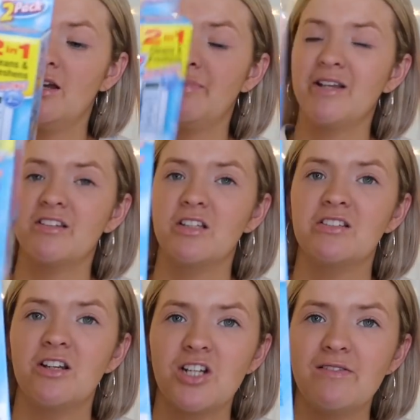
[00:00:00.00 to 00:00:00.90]
basically,
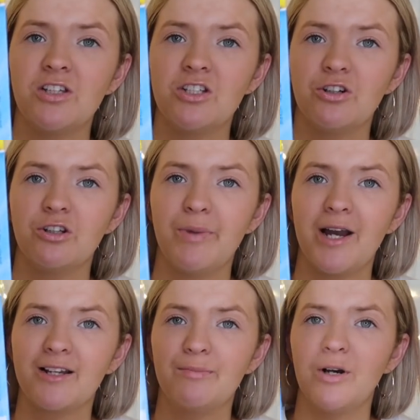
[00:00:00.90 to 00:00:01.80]
it tells you everything you do on the
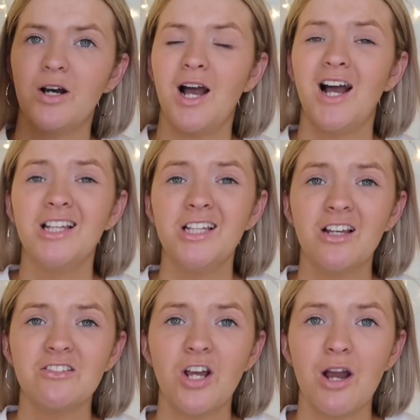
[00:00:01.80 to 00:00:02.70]
back, but I'll let you
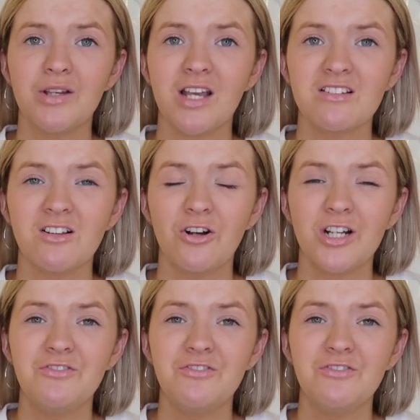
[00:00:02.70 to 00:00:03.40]
guys know how it gets along.